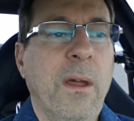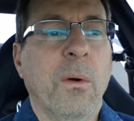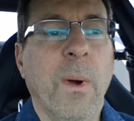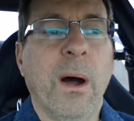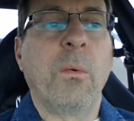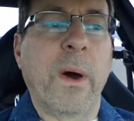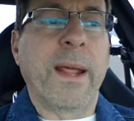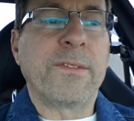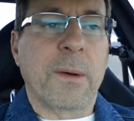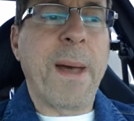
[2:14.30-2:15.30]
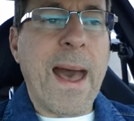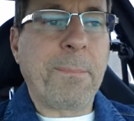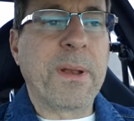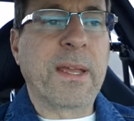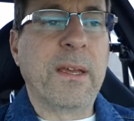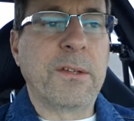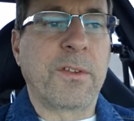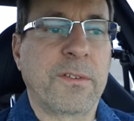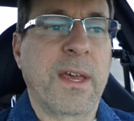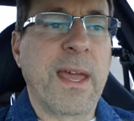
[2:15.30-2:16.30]
Well, what ends up happening
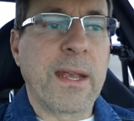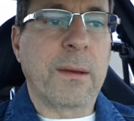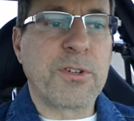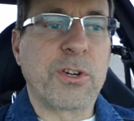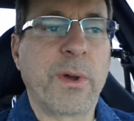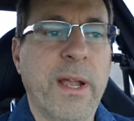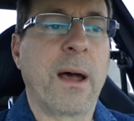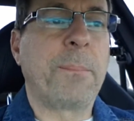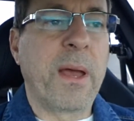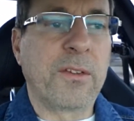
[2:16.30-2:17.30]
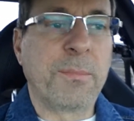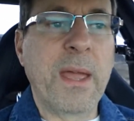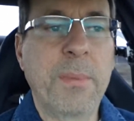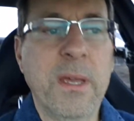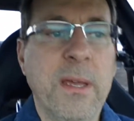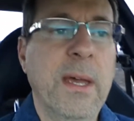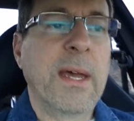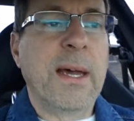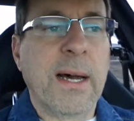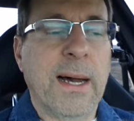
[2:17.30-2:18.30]
is they end up showing up as maybe
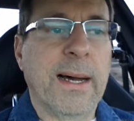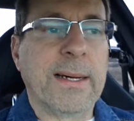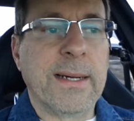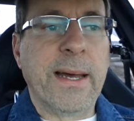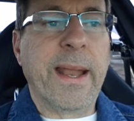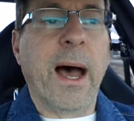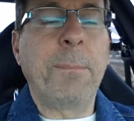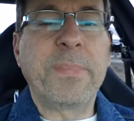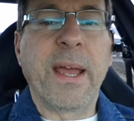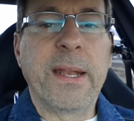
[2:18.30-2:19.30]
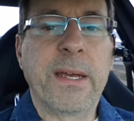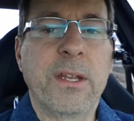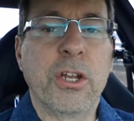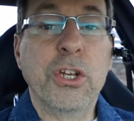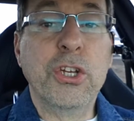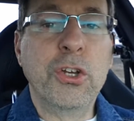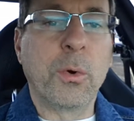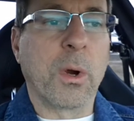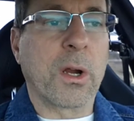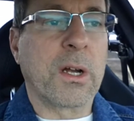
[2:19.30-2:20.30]
an updated,
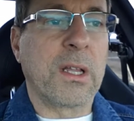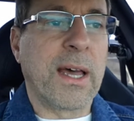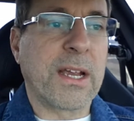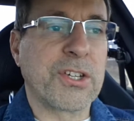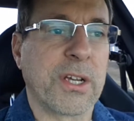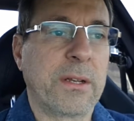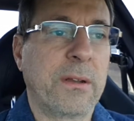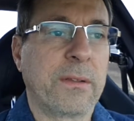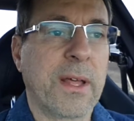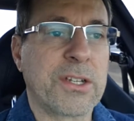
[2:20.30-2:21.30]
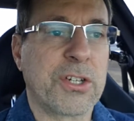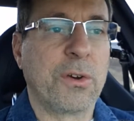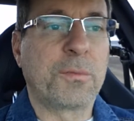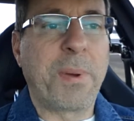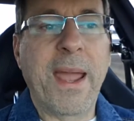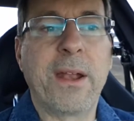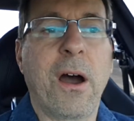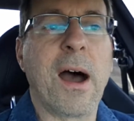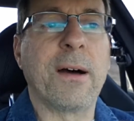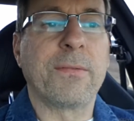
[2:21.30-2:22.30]
newer collection that shows paid
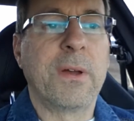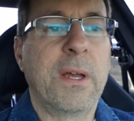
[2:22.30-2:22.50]
off,